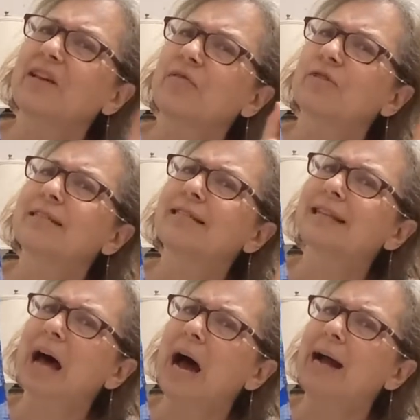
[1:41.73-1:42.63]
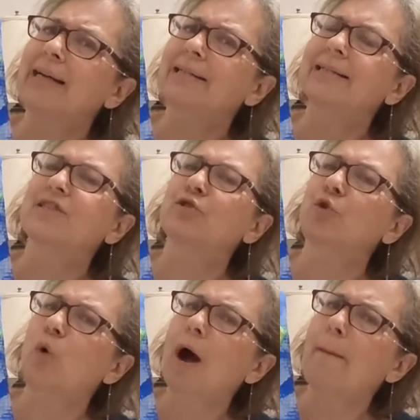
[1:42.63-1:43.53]
of those slides that you
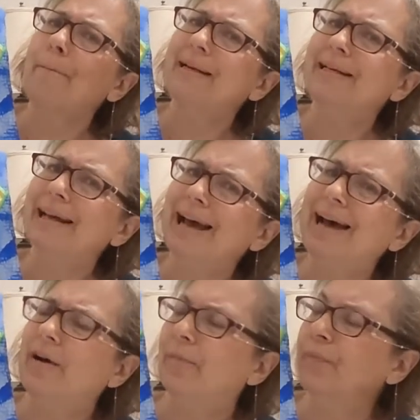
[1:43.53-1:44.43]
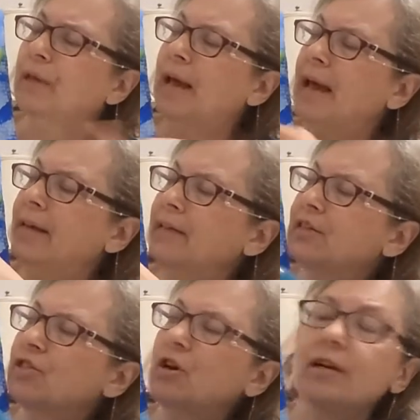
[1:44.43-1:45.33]
go up and down. And you
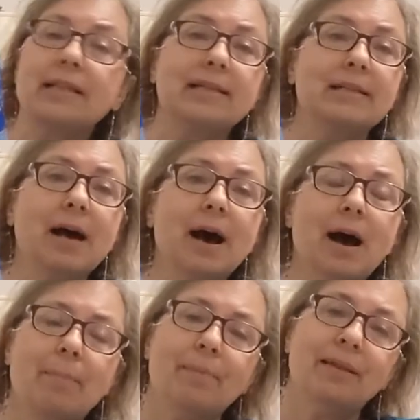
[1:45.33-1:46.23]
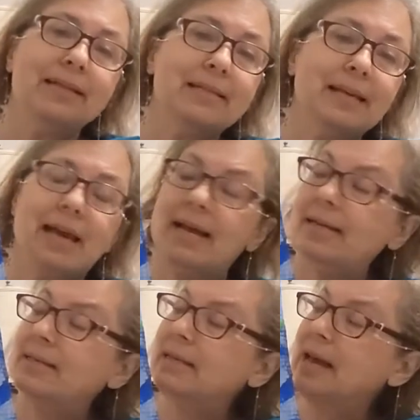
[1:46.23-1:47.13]
start at the top, in this
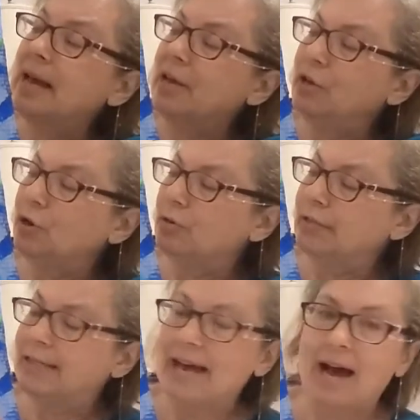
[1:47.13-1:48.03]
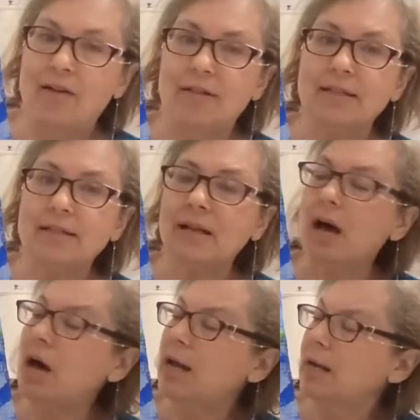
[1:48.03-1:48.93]
case, and you go down the
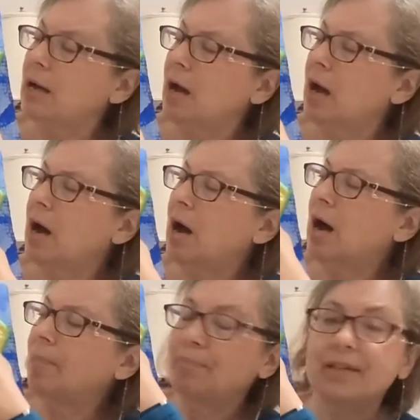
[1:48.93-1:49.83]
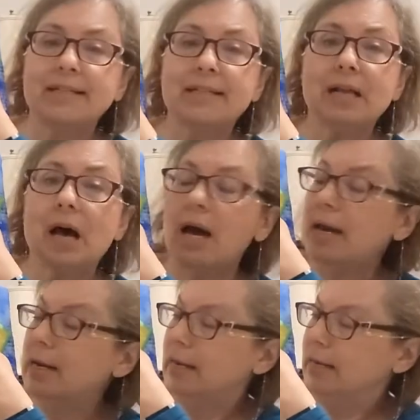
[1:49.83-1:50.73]
slide, up the
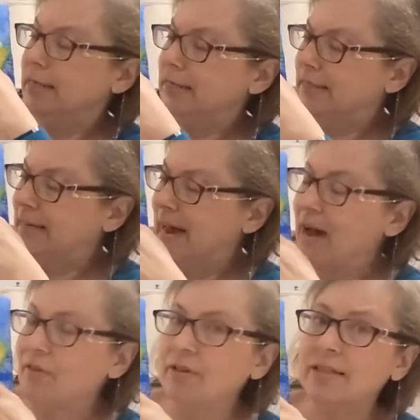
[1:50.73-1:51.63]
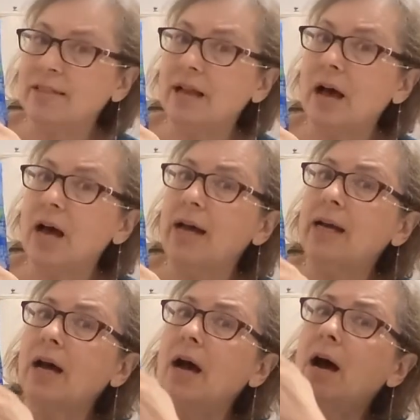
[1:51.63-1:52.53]
slide, down the
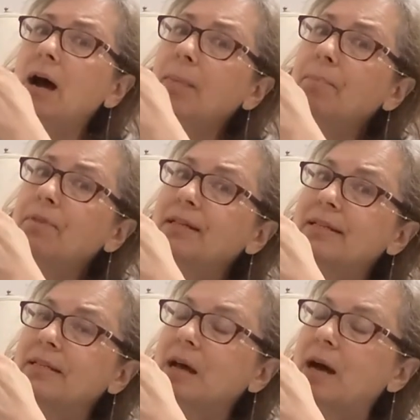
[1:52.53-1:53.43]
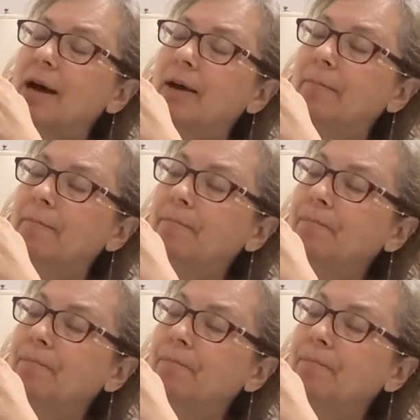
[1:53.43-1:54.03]
slide, up the slide,